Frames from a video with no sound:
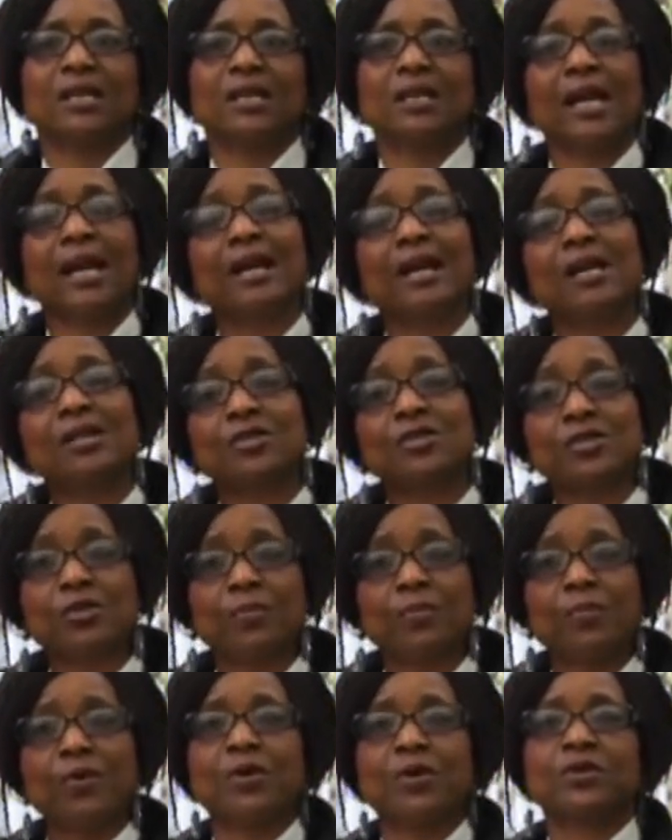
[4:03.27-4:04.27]
that can
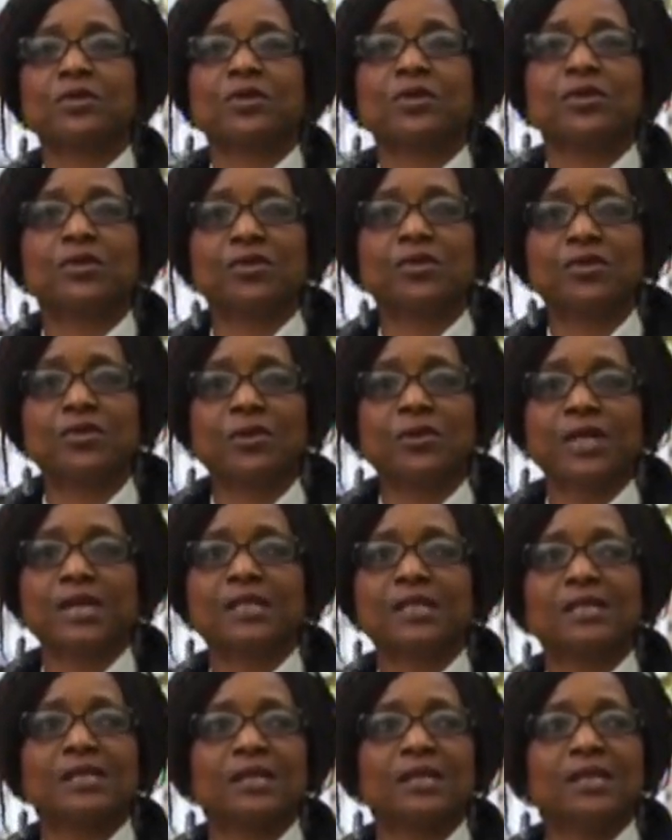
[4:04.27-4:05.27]
support
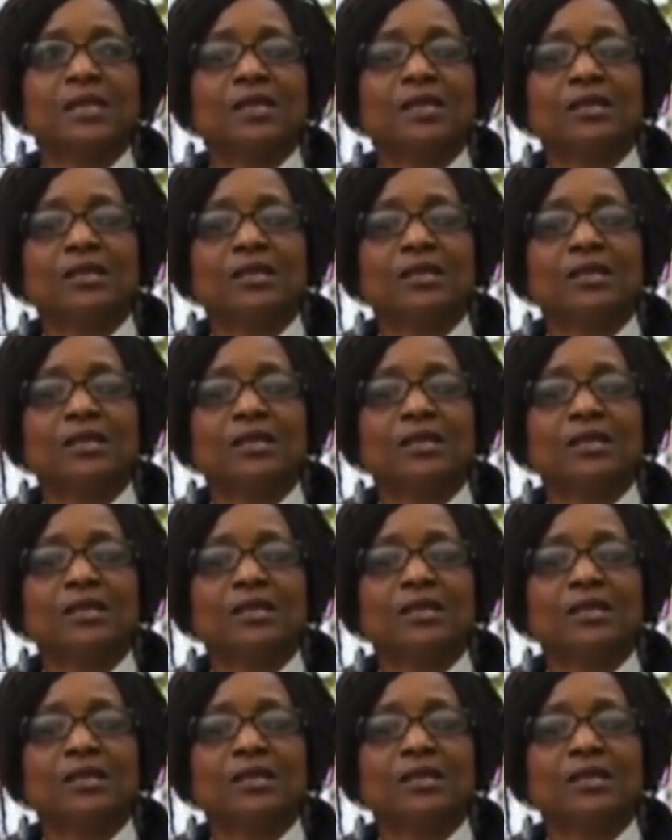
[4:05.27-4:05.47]
students,